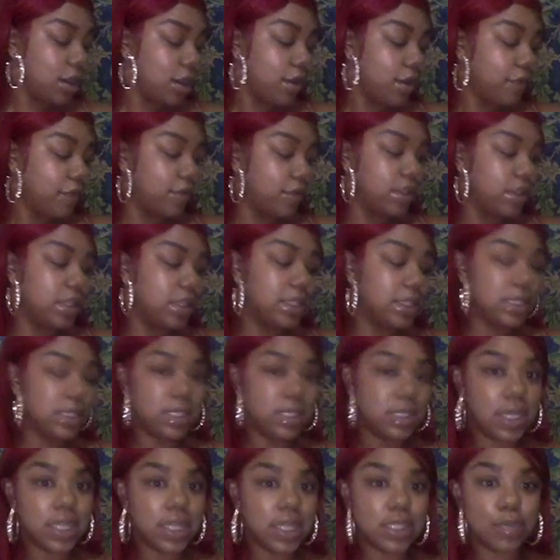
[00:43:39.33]
for these
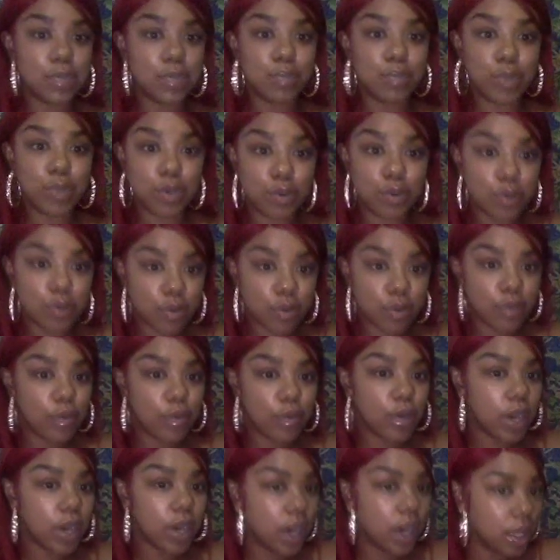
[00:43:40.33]
six beautiful
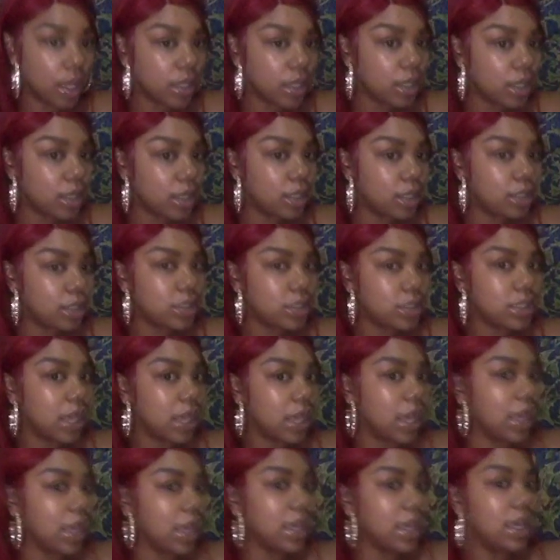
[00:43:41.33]
colors. Like,